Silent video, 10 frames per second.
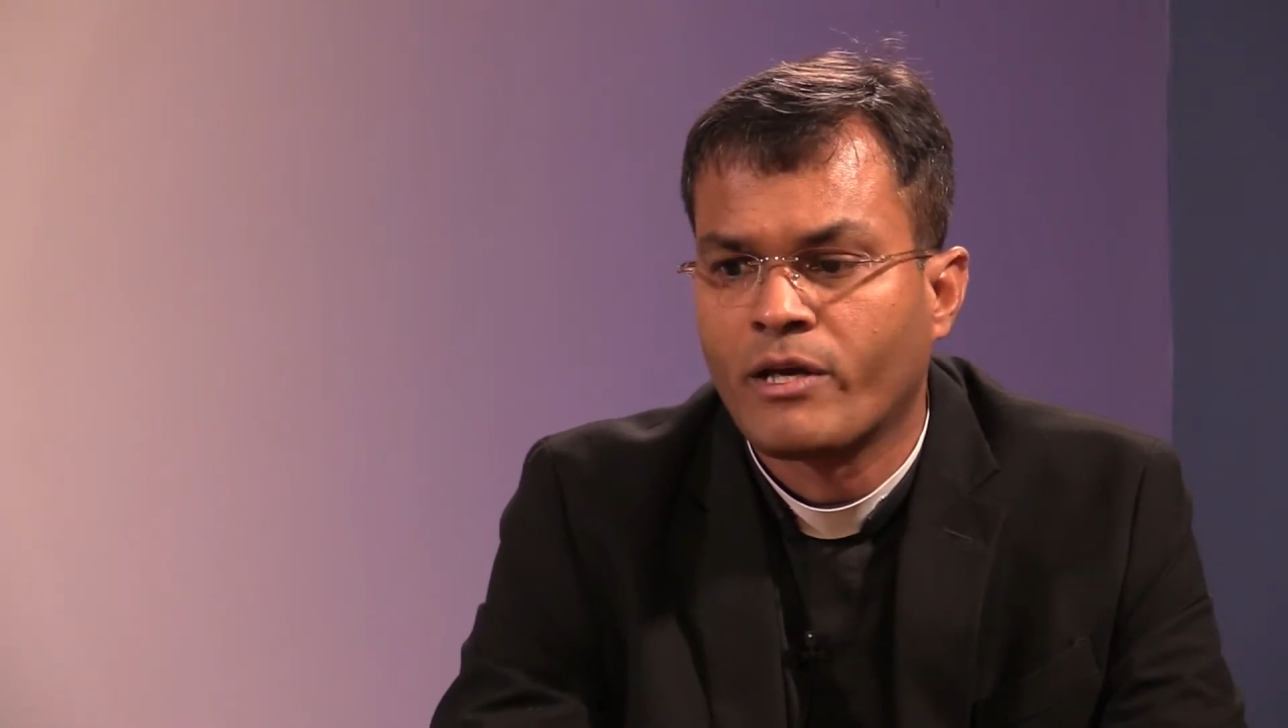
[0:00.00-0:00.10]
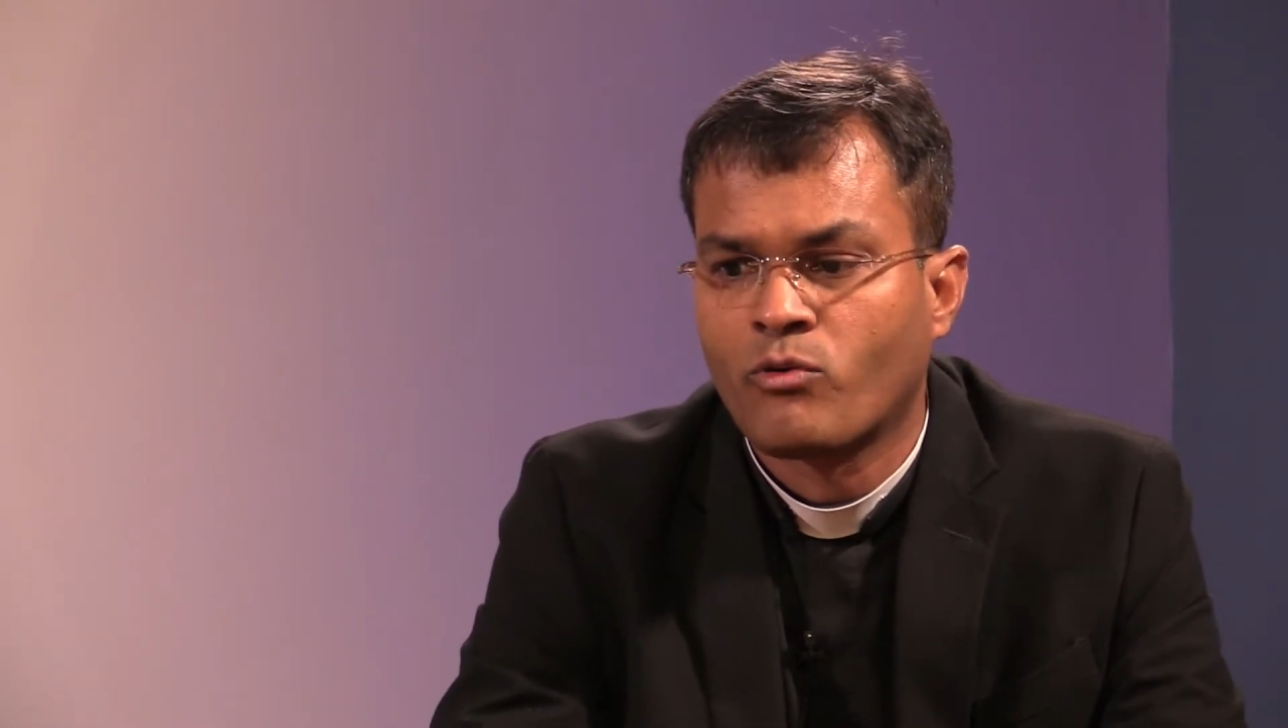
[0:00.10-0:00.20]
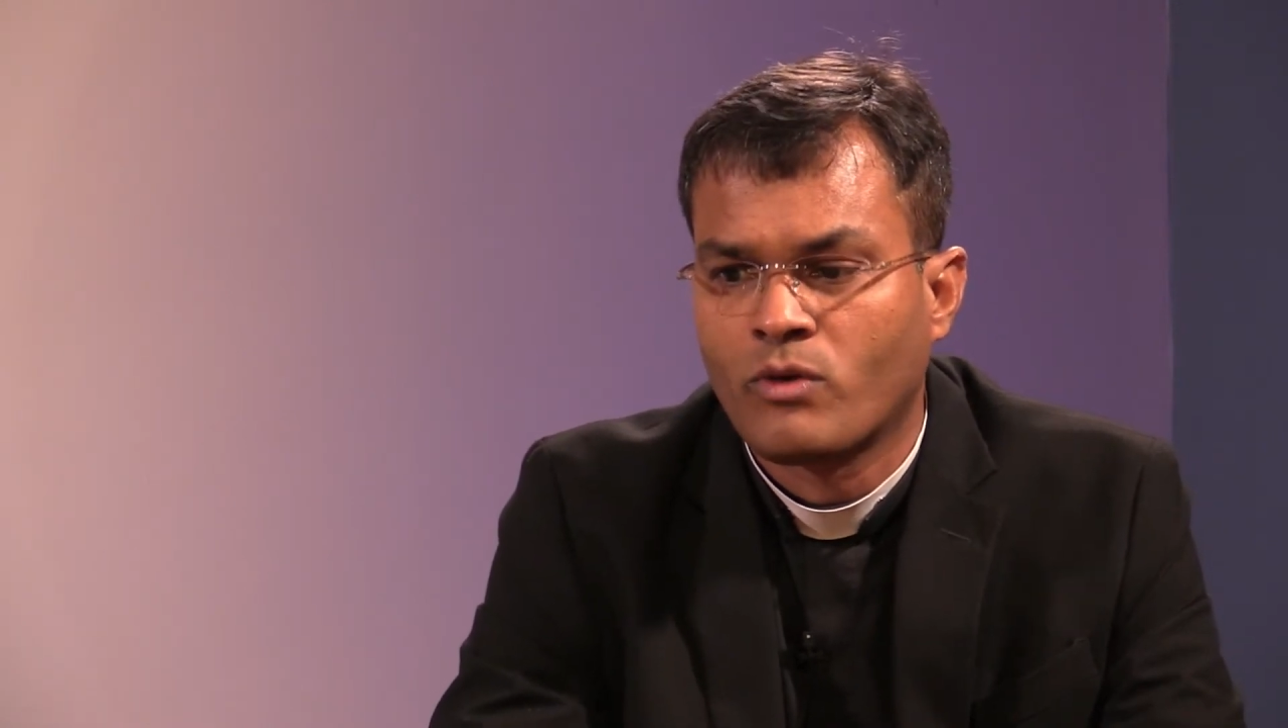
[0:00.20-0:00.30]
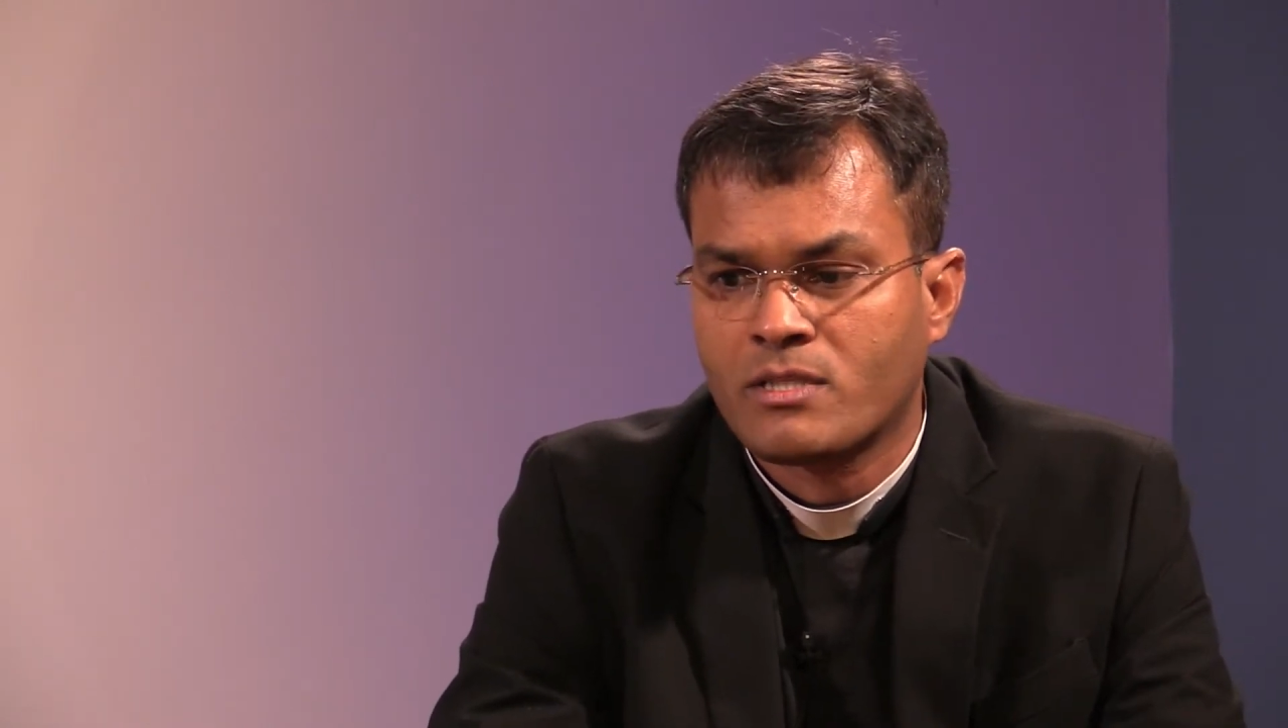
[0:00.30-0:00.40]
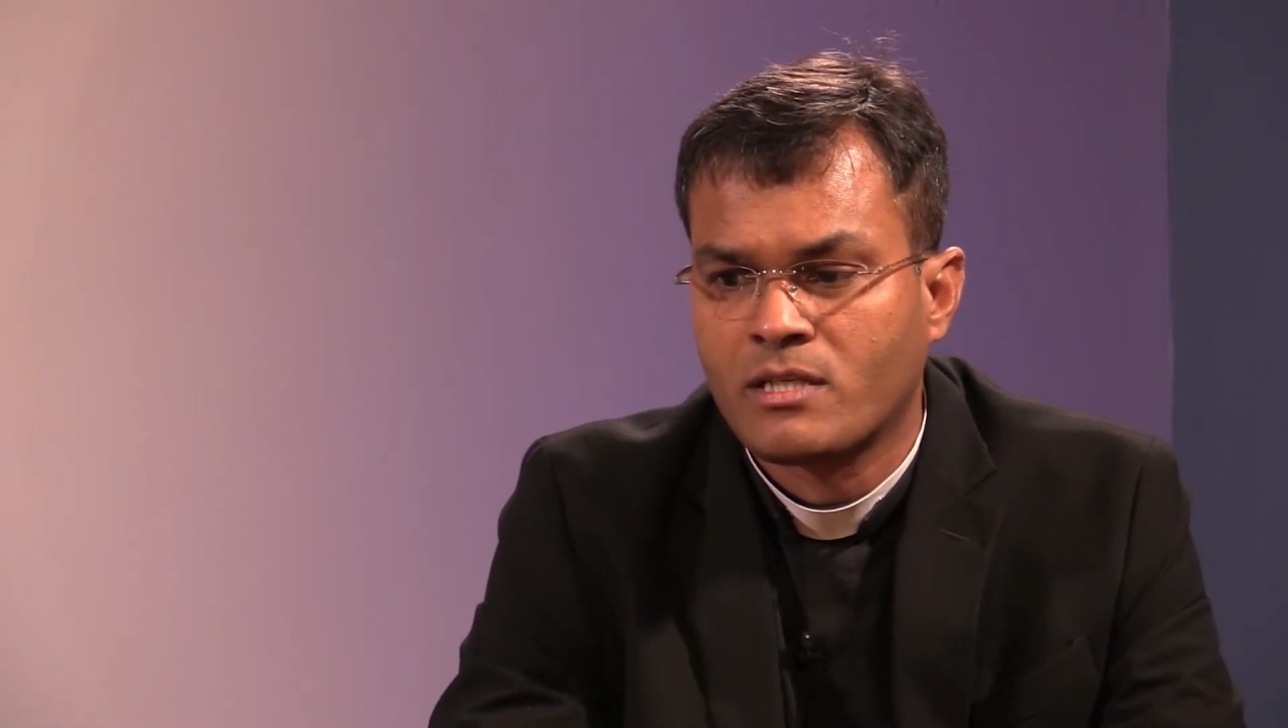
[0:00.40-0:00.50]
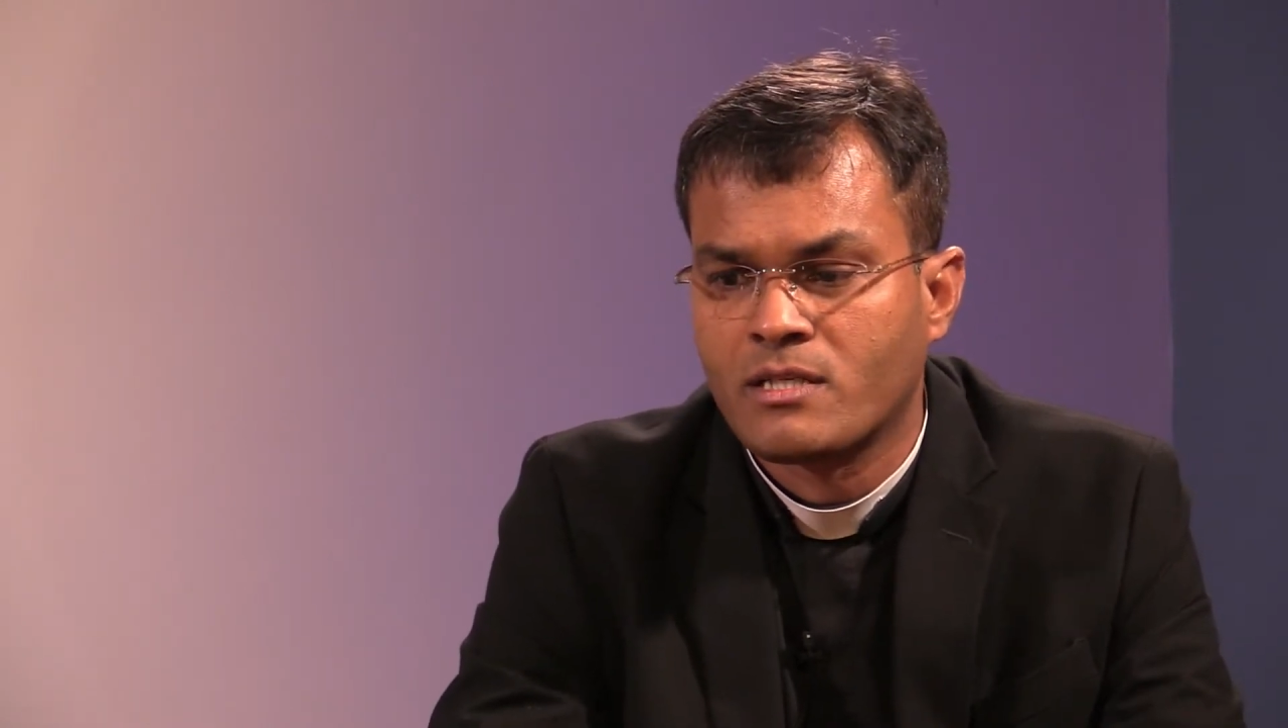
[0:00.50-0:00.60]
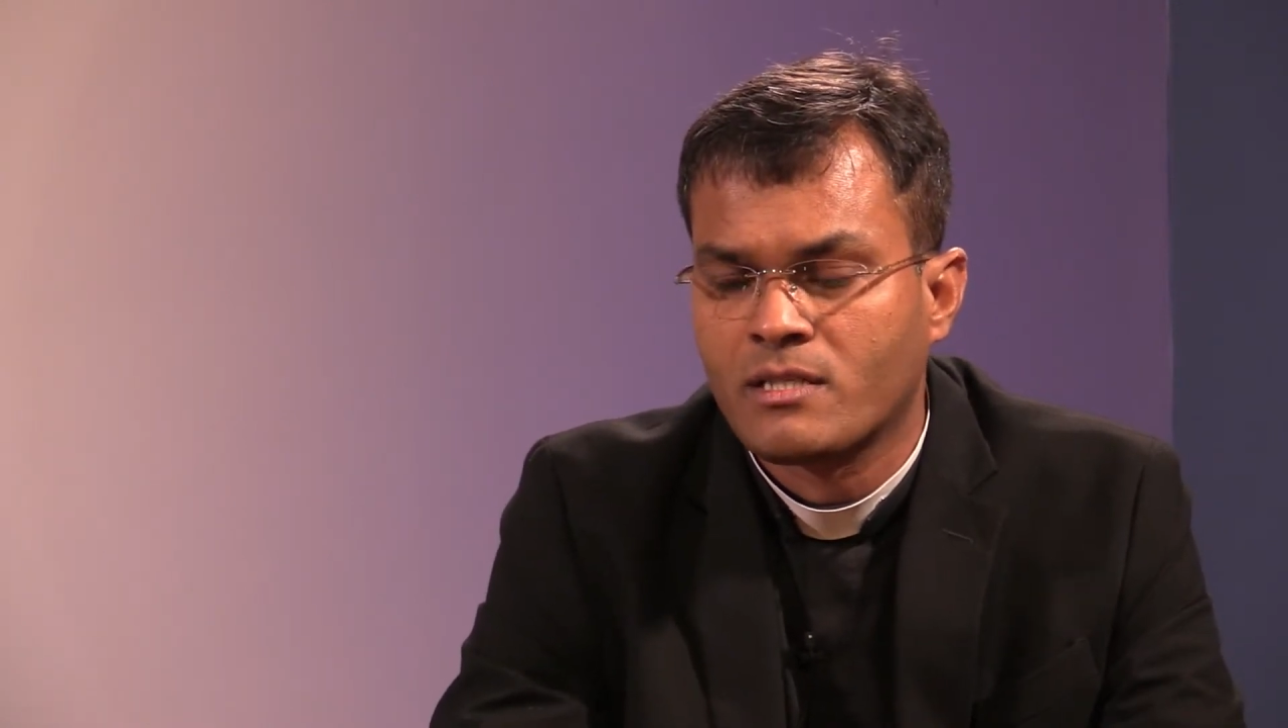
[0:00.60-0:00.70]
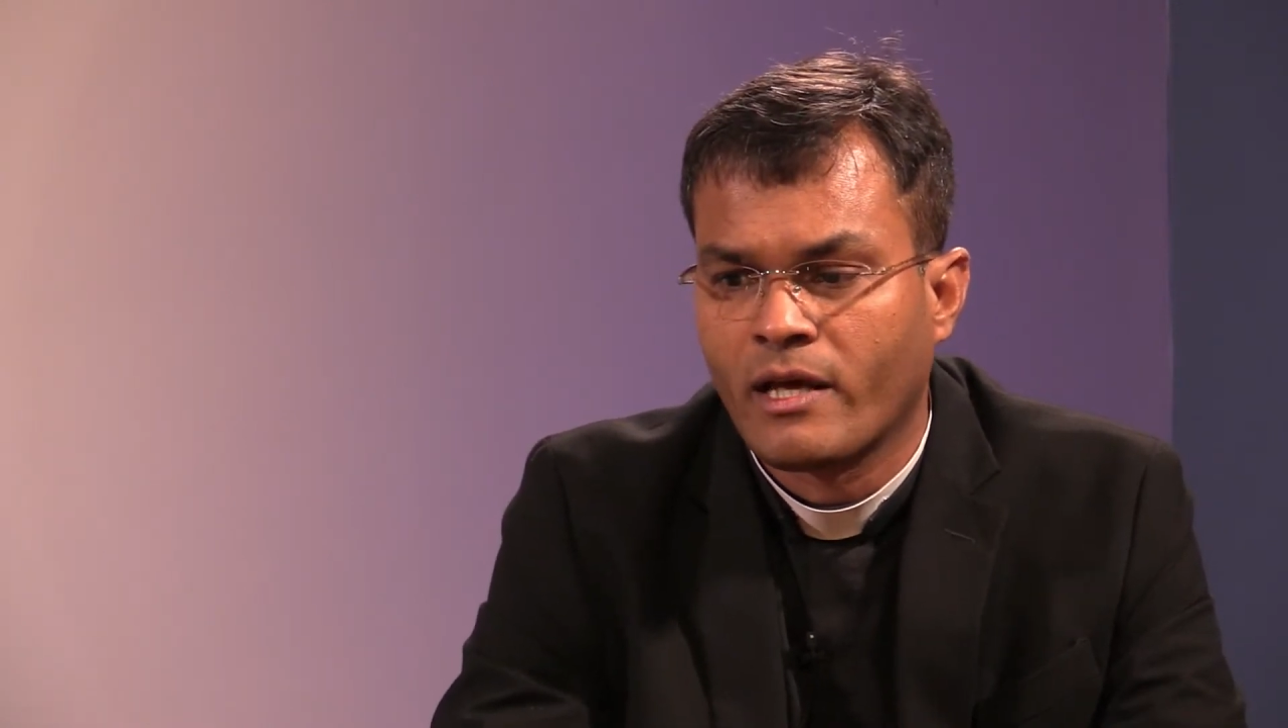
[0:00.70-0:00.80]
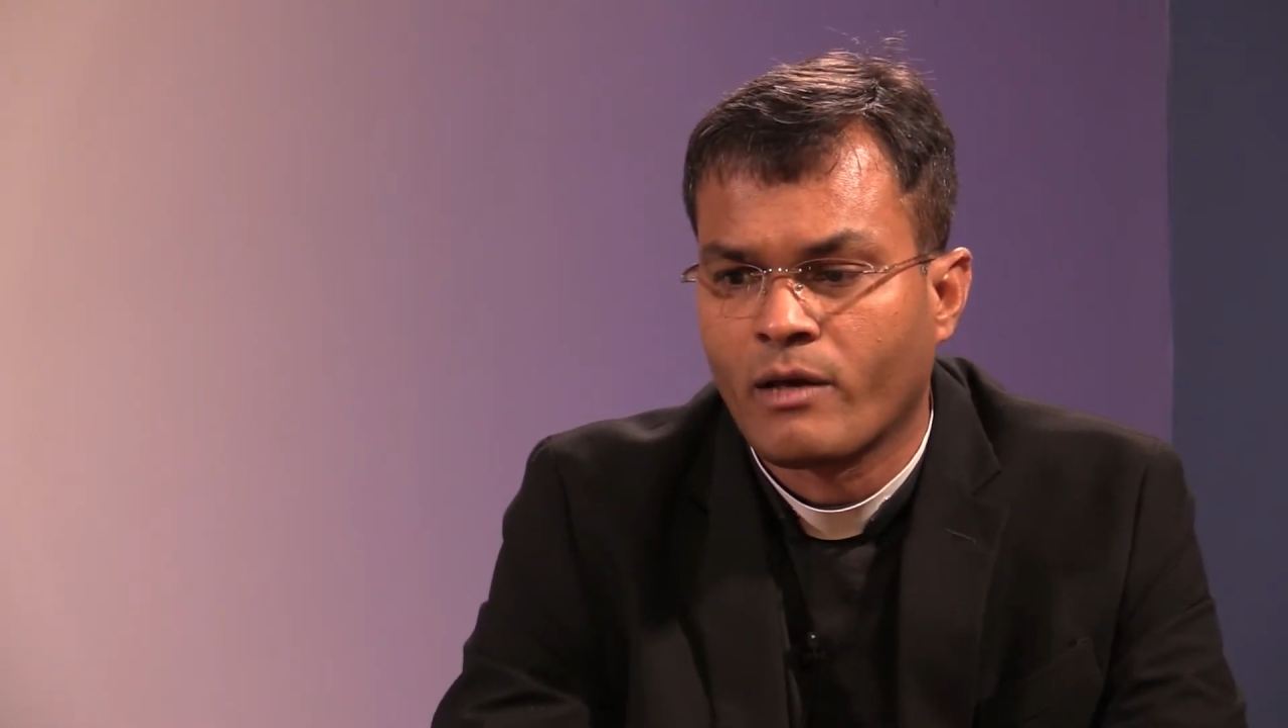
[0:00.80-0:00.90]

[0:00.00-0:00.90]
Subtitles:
questions like,